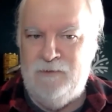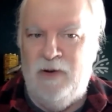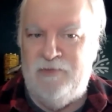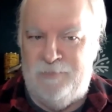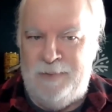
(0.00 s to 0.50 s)

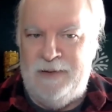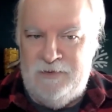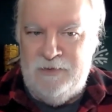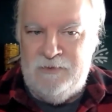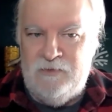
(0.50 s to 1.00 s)
It was
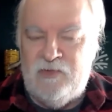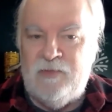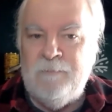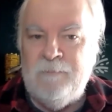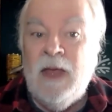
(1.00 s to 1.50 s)
big
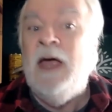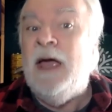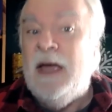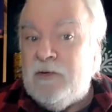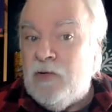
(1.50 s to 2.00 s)
news.
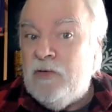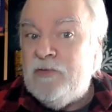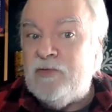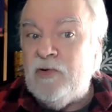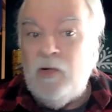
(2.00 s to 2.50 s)
And
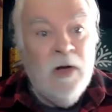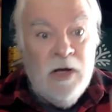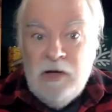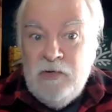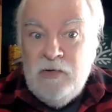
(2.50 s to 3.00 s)

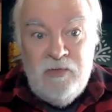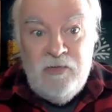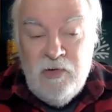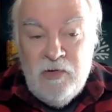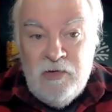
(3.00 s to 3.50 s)
also
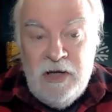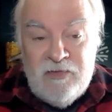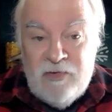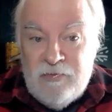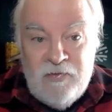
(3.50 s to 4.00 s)

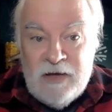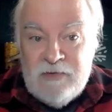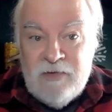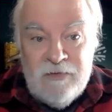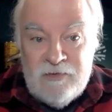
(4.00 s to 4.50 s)
its
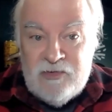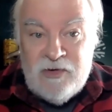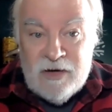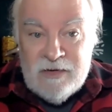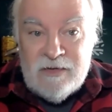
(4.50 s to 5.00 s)
effect on
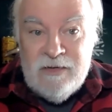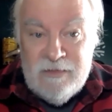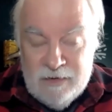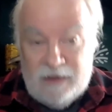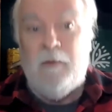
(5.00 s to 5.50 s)
the
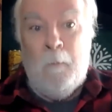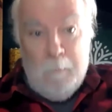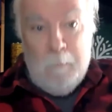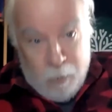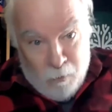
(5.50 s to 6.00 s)
chart, like,
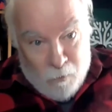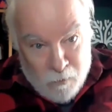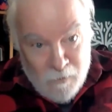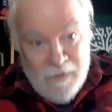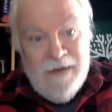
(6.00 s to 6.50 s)

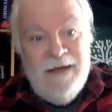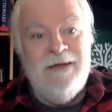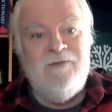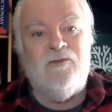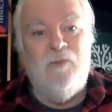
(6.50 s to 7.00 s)

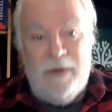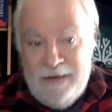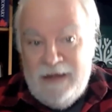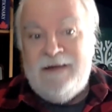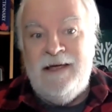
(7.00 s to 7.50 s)

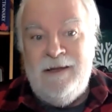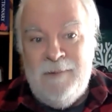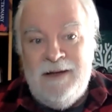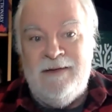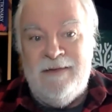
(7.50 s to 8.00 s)
when they
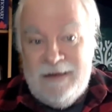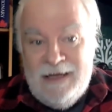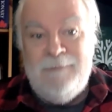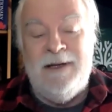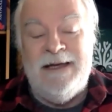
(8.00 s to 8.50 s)
came
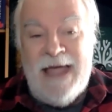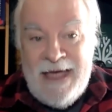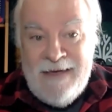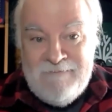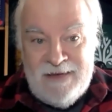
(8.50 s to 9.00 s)

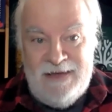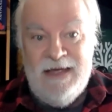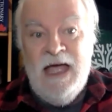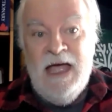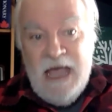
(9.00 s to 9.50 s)
in
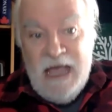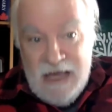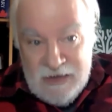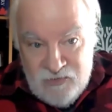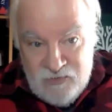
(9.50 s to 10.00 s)
heavy.
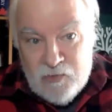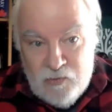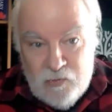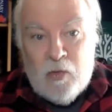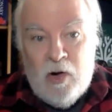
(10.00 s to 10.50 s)
It
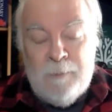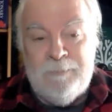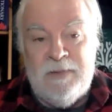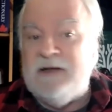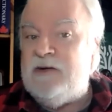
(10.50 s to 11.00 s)
just
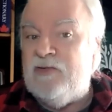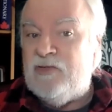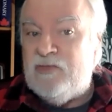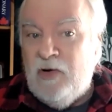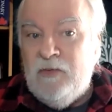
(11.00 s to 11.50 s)
dropped
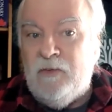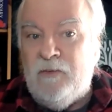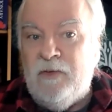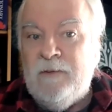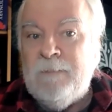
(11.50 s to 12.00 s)
like a
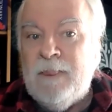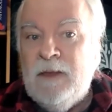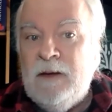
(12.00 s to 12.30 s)
stone.